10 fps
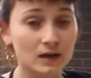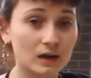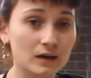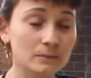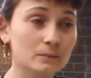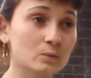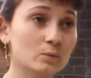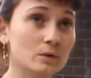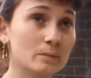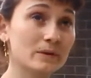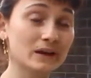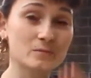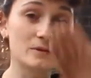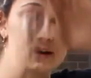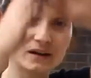um, a, like a
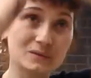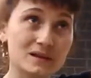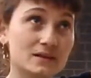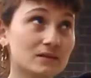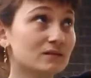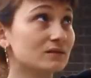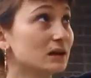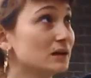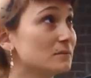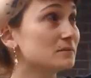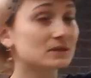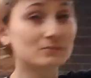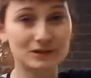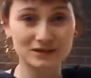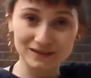banana one that uh,
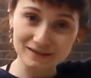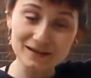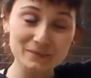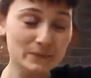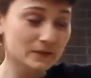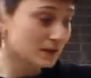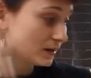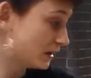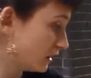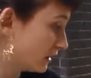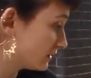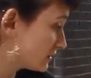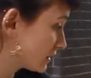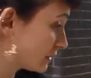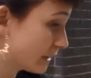sprouts out like that,
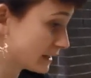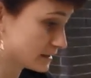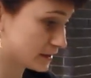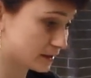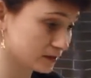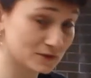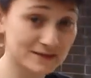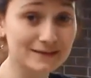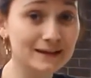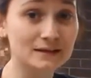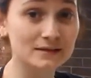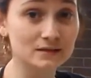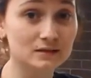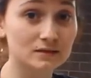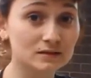and then painting it and using that as
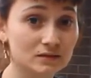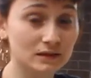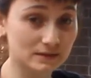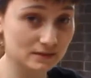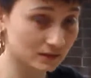the, as